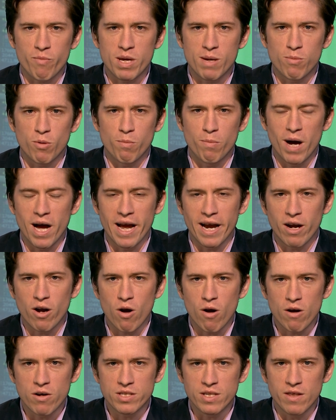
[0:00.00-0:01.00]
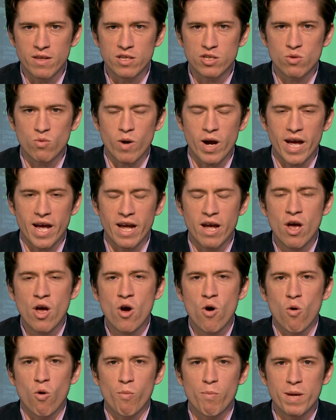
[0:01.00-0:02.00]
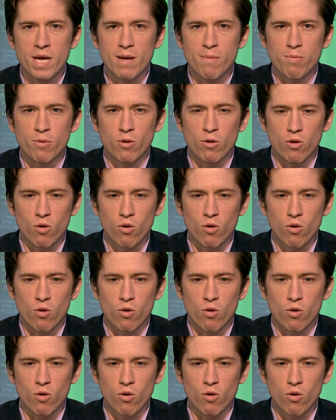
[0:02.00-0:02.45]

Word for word: people buying cars in this way, or people,